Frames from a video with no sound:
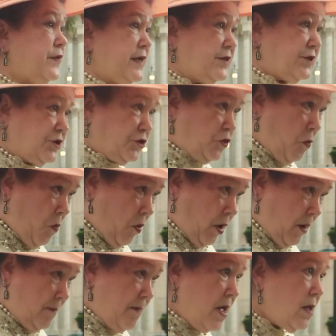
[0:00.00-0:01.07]
the
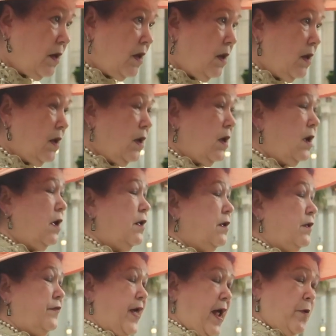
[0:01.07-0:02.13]
storm,
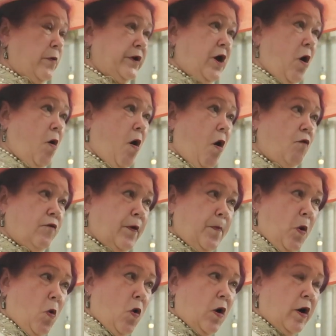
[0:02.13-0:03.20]
they would go
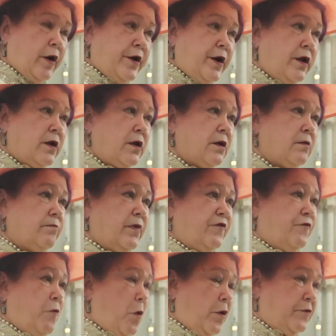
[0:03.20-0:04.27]
overboard
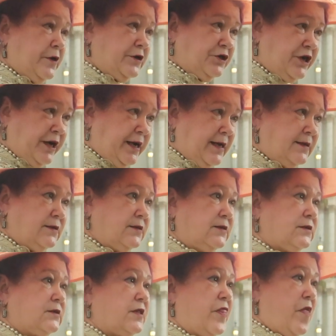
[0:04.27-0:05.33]
before the
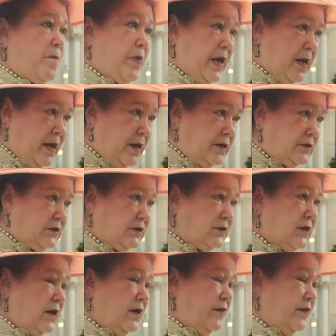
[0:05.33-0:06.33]
chickens, the pigs,